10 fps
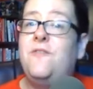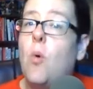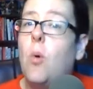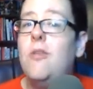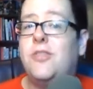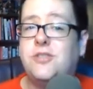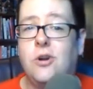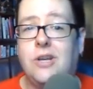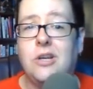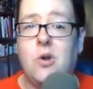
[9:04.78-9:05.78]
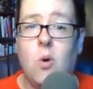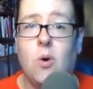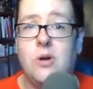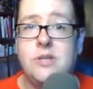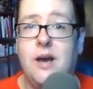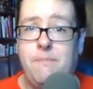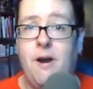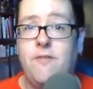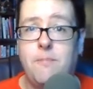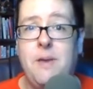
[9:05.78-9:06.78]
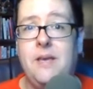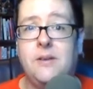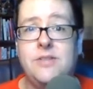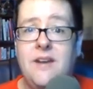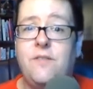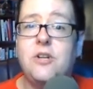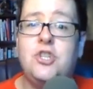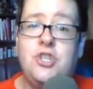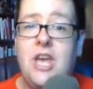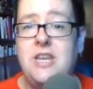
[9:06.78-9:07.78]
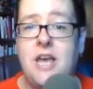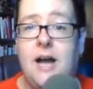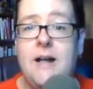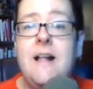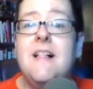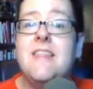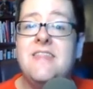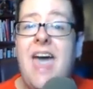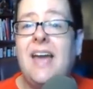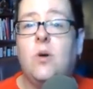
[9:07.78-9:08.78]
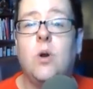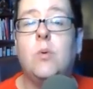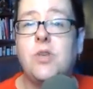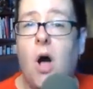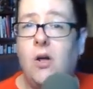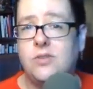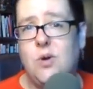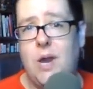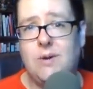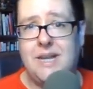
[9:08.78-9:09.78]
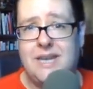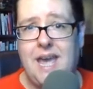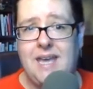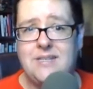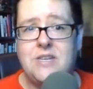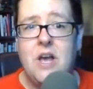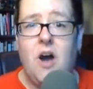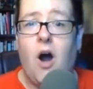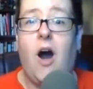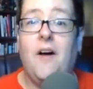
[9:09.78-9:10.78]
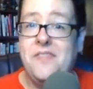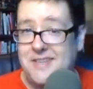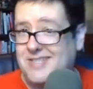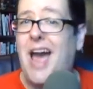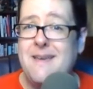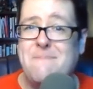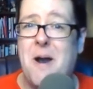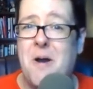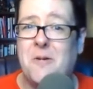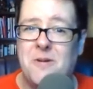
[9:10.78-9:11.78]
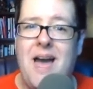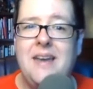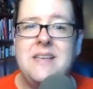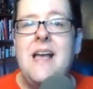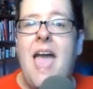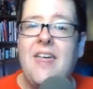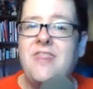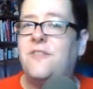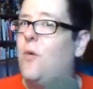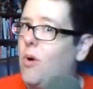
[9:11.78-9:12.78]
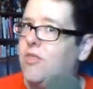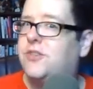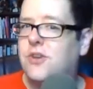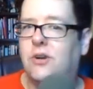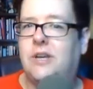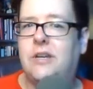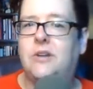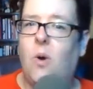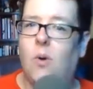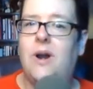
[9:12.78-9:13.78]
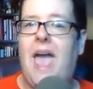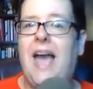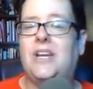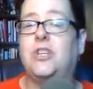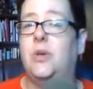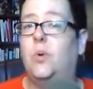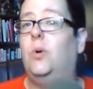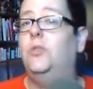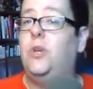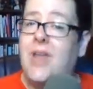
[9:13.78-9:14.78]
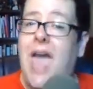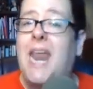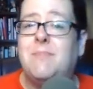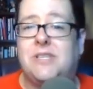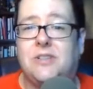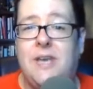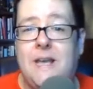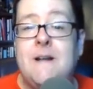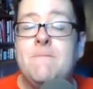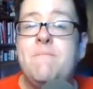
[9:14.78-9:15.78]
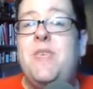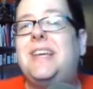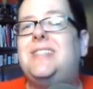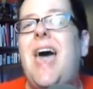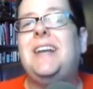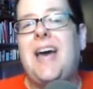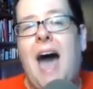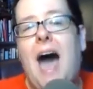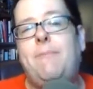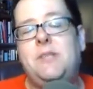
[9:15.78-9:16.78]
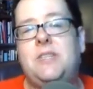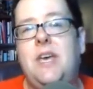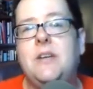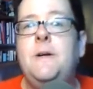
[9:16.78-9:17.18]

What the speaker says: Fourth Circuit Court of Appeals in Virginia, that court was also hearing a case on this typo, right? And the Fourth Circuit Court actually ruled unanimously the exact opposite